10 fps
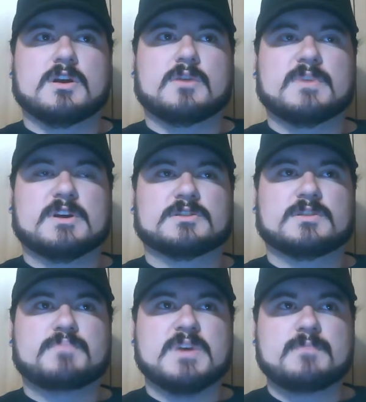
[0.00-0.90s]
because
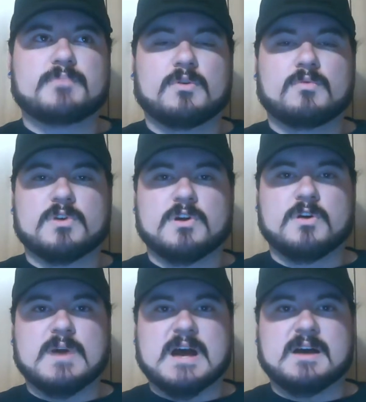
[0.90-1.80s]
the people will
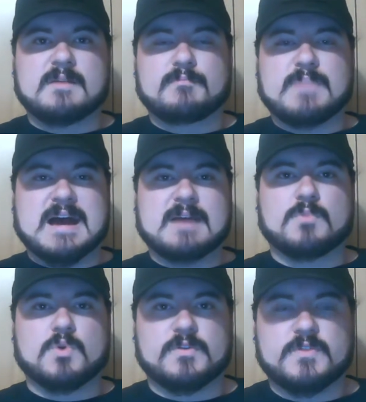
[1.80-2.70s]
go out and buy
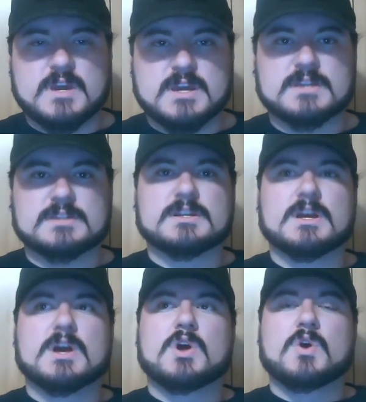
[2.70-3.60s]
more things
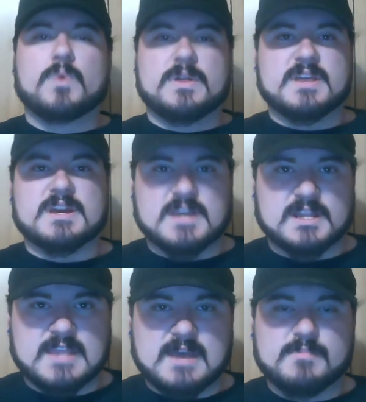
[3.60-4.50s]
when they
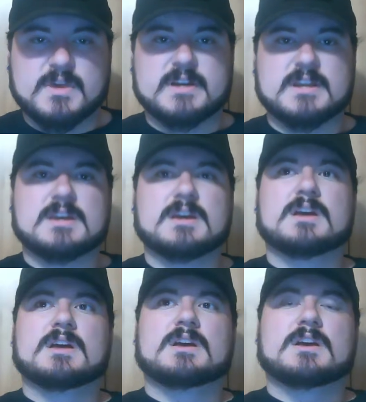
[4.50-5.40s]
get that money,
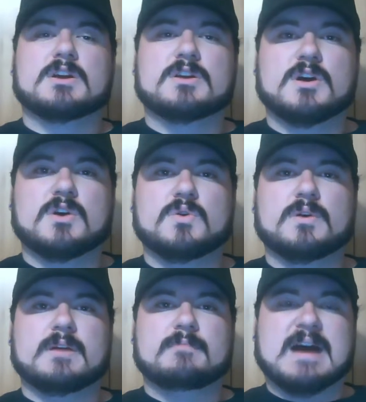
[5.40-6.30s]

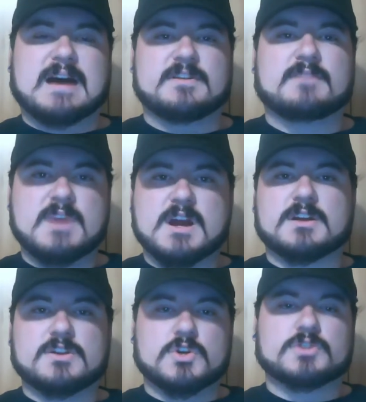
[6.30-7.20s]
and buy the
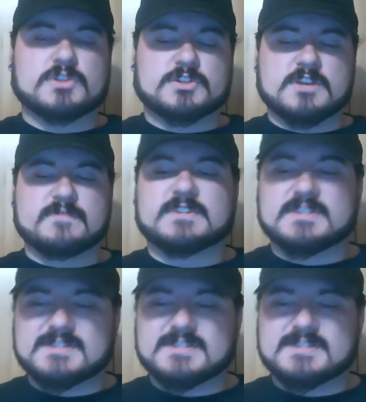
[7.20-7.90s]
American goods and services.